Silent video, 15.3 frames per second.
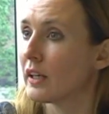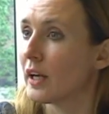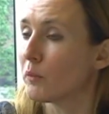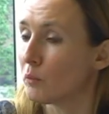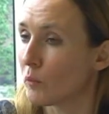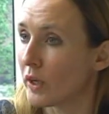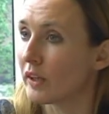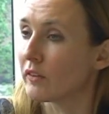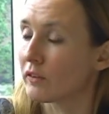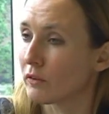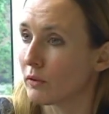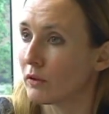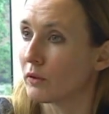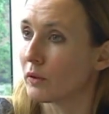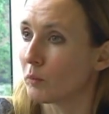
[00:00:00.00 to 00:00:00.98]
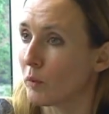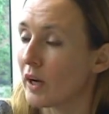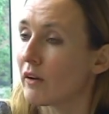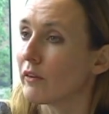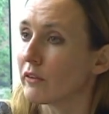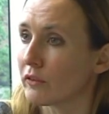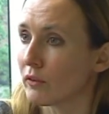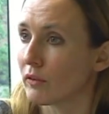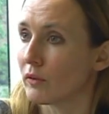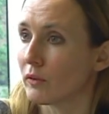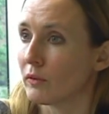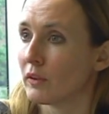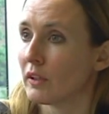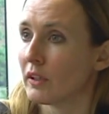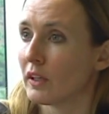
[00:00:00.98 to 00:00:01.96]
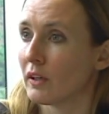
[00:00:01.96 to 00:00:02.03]
and when it's true and where it's true,
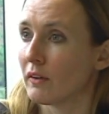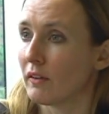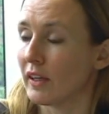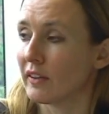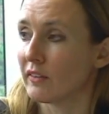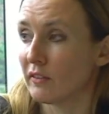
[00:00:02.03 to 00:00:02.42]
right?